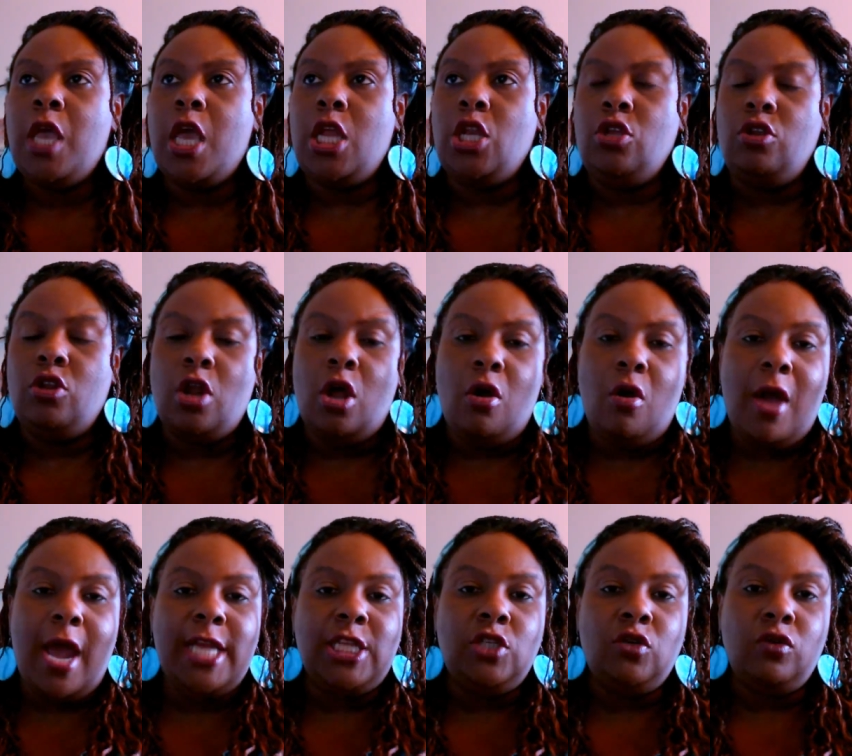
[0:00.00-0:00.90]
And you know,
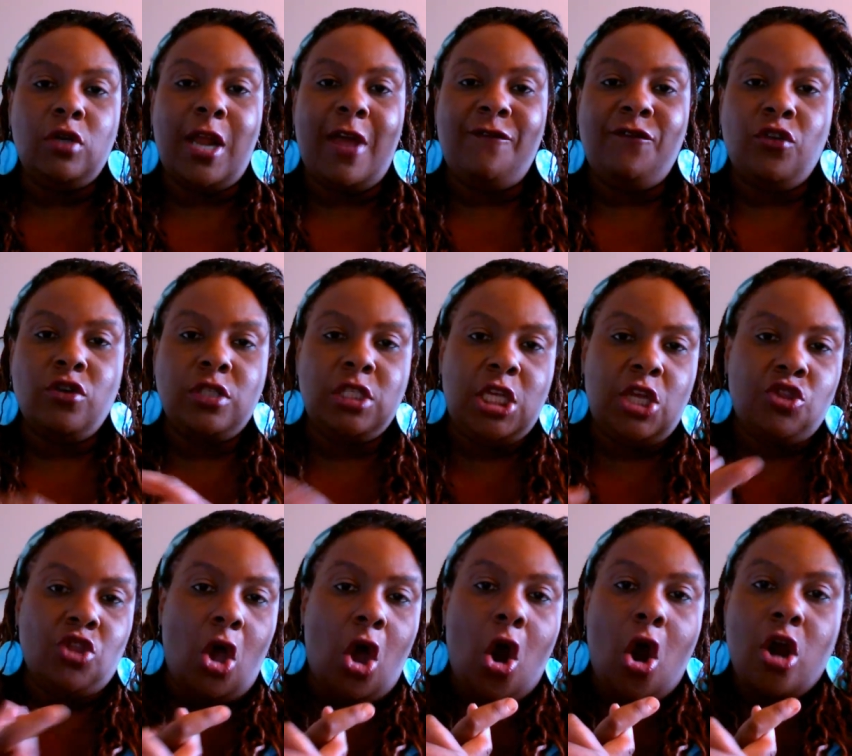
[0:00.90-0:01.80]
I do it, I first get
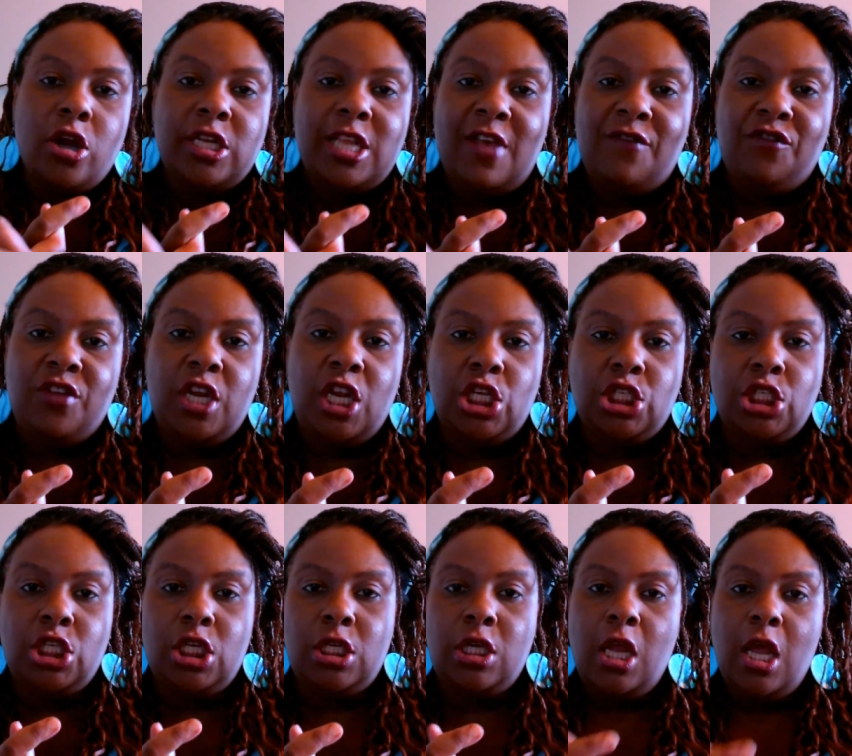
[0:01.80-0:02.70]
the hard
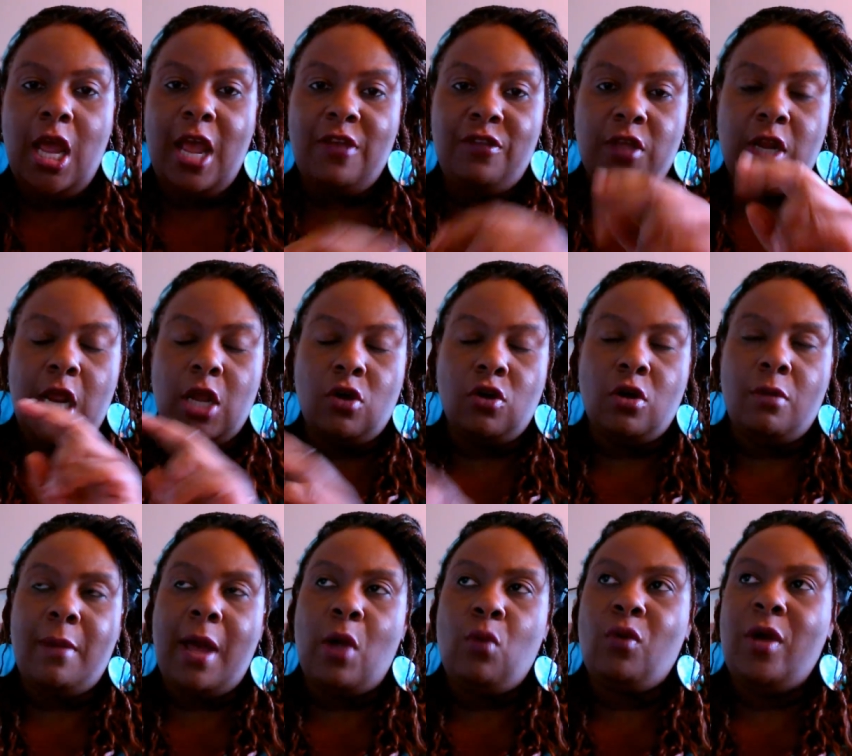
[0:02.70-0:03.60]
definition, and then I go to my